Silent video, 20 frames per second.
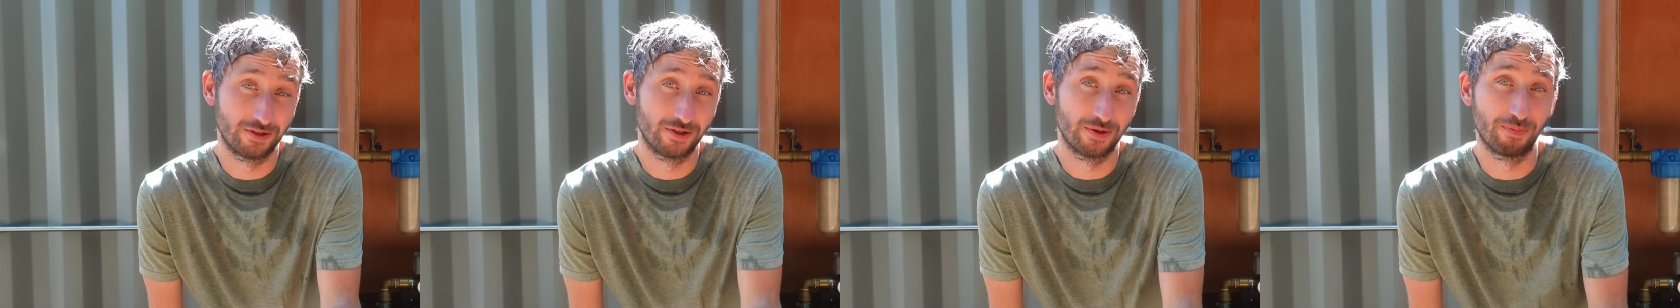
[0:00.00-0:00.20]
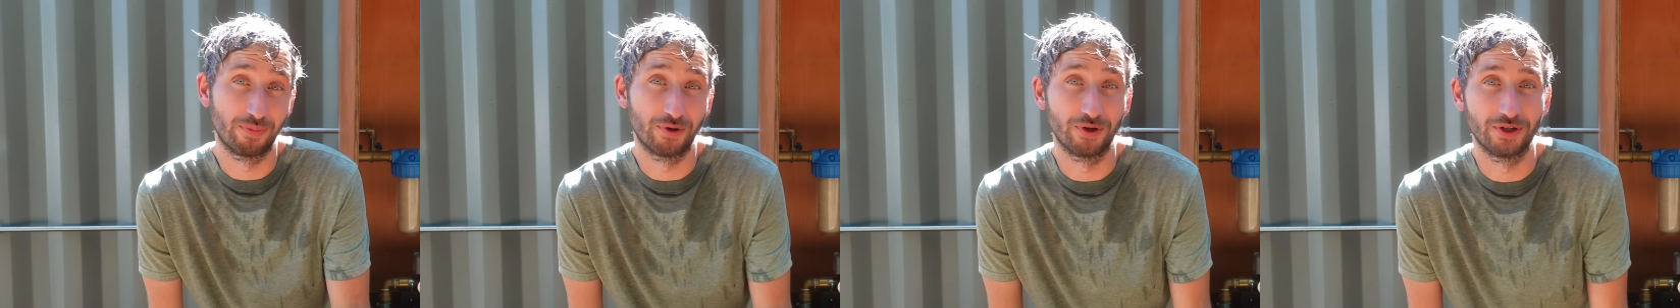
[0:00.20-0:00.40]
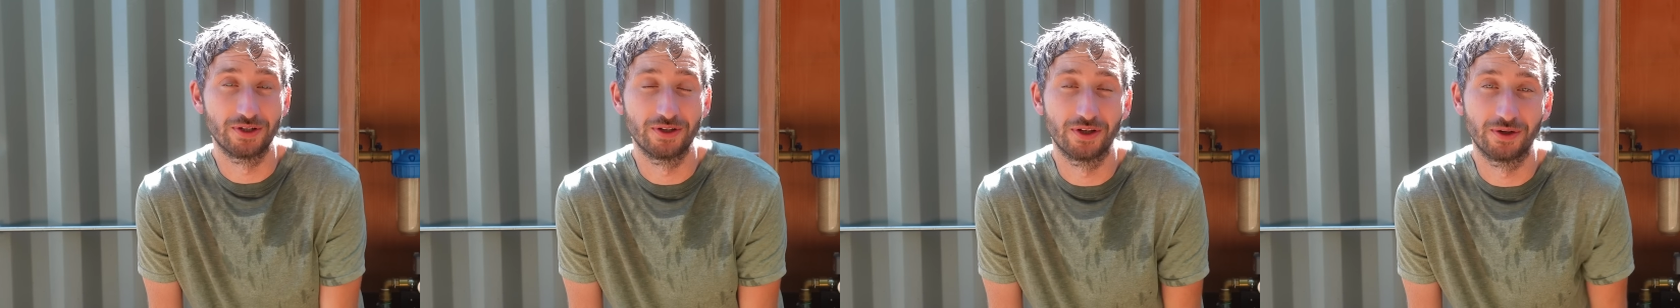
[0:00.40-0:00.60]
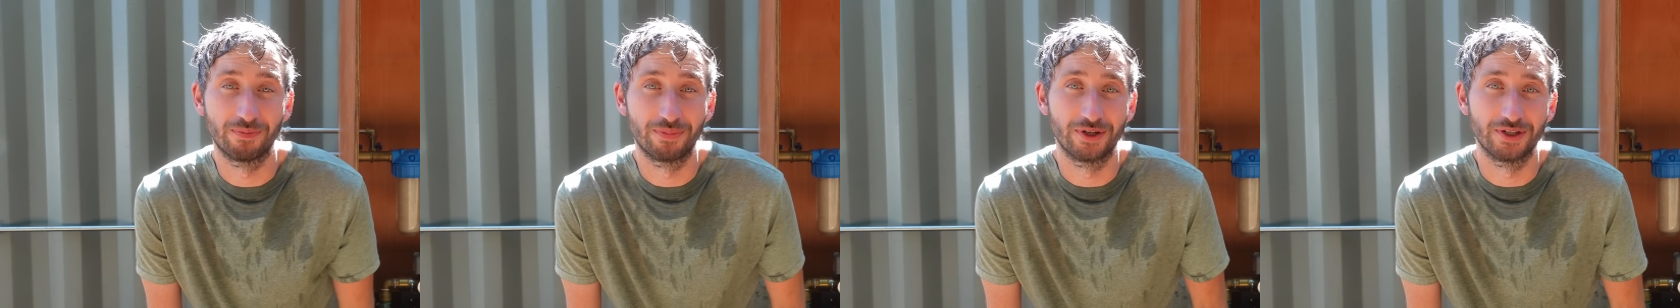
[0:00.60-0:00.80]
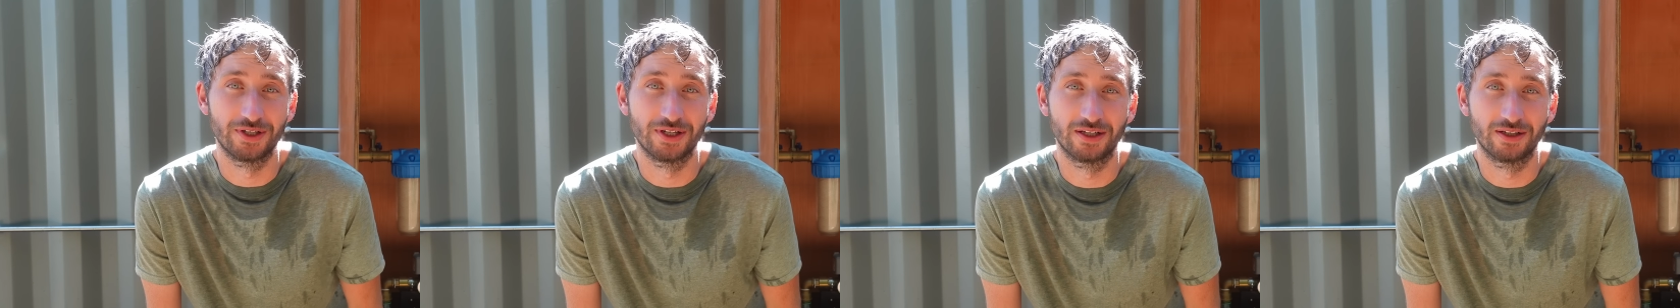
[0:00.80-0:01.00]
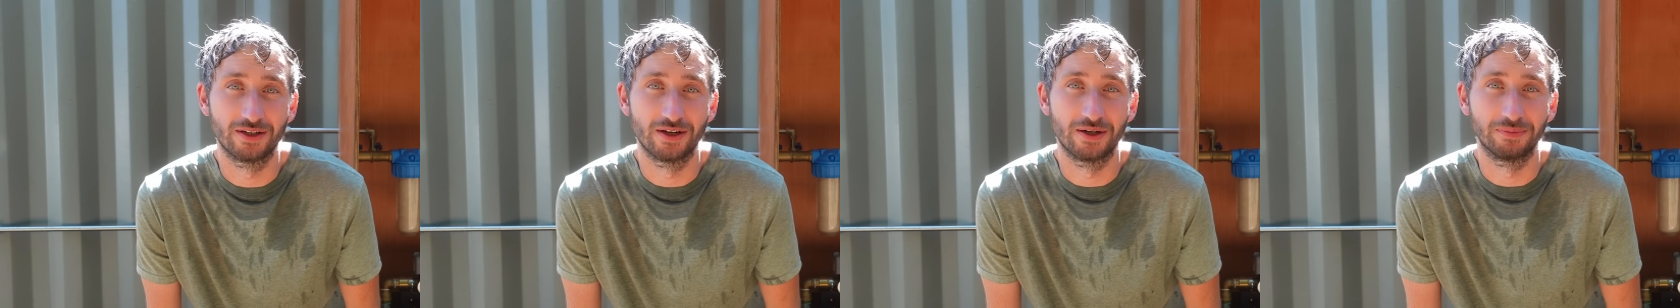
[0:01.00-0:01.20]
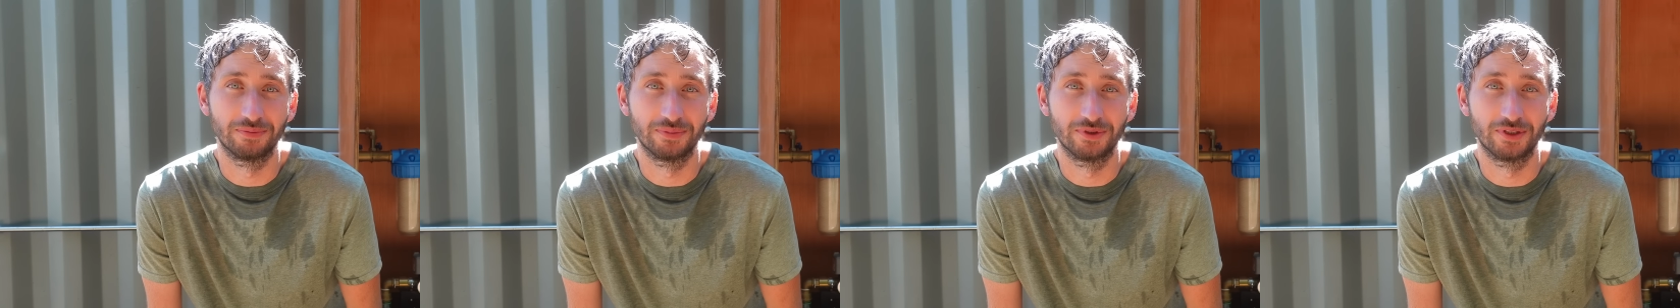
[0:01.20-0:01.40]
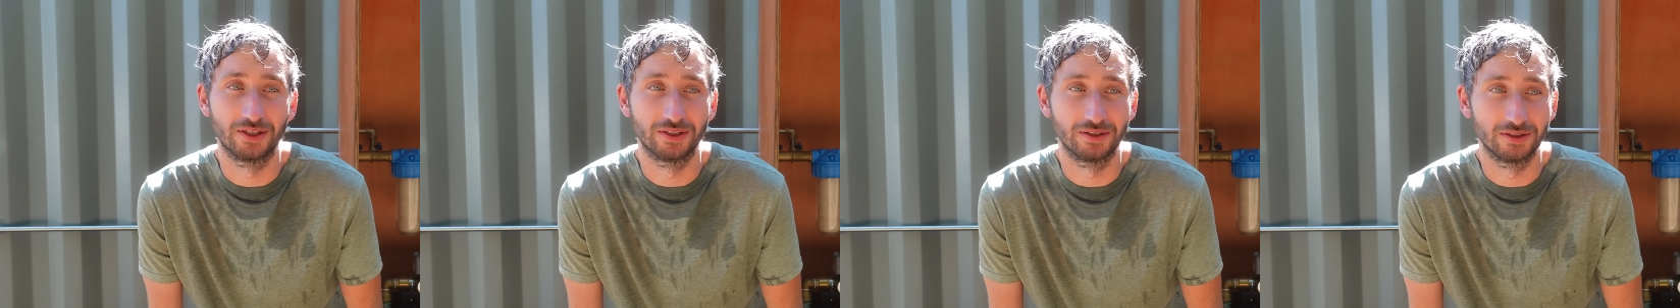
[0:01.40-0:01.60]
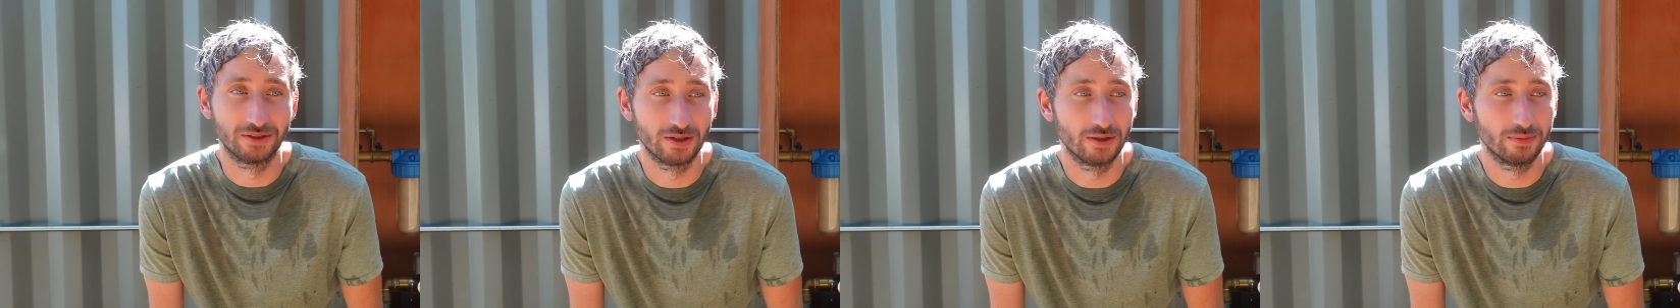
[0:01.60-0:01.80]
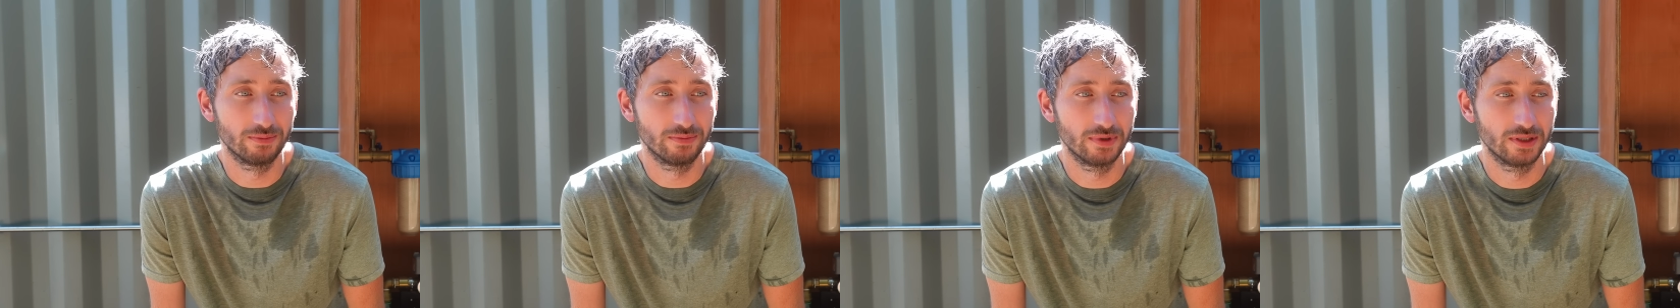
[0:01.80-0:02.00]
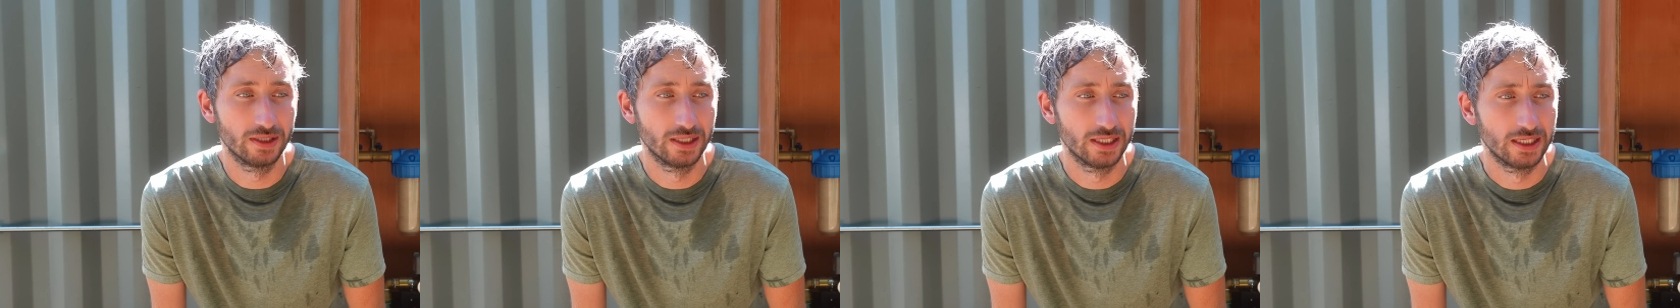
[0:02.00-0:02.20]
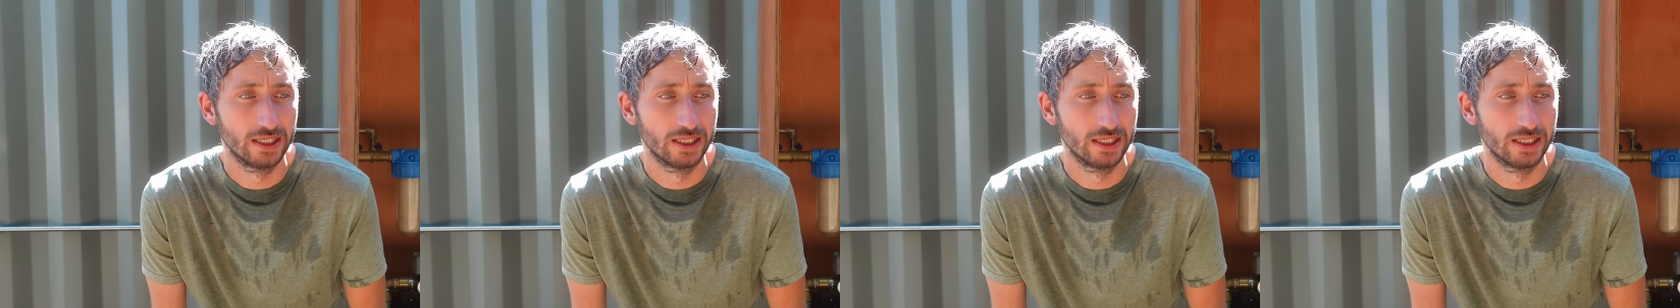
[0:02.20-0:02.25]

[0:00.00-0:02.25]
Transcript: support.projectkamp.com.